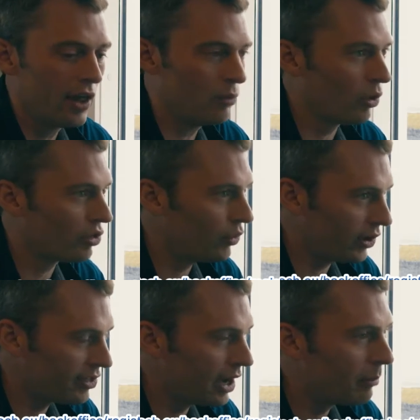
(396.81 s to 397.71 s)
There was, for
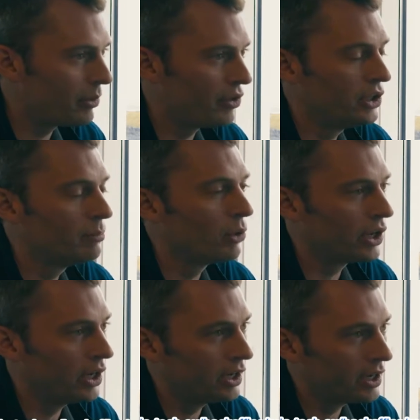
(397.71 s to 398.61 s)
example, the
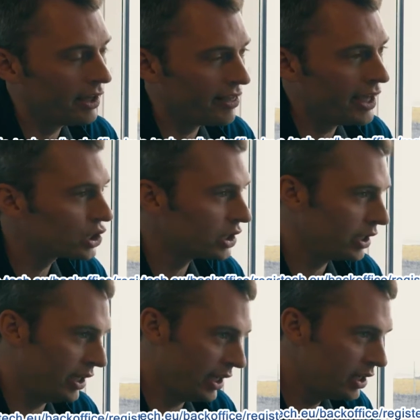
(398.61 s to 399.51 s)

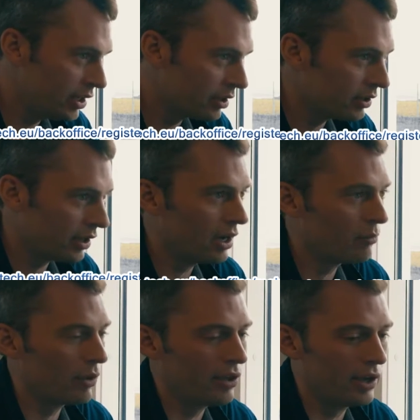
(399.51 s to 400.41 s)
demonetization in India,
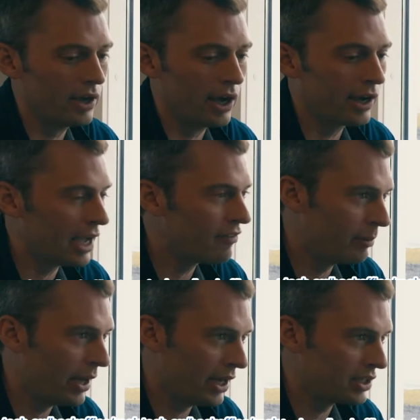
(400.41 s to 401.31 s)
where the
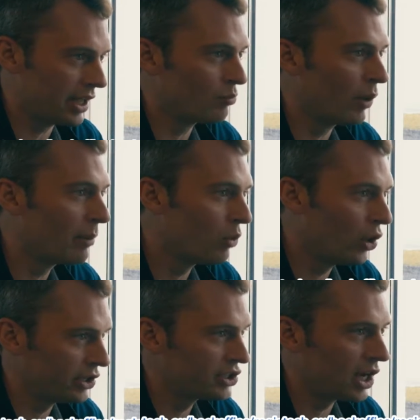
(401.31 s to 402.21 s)
government at one
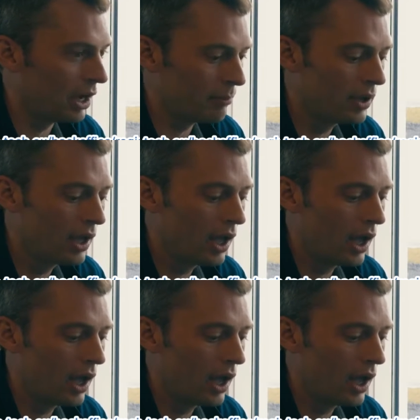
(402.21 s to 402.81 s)
point in time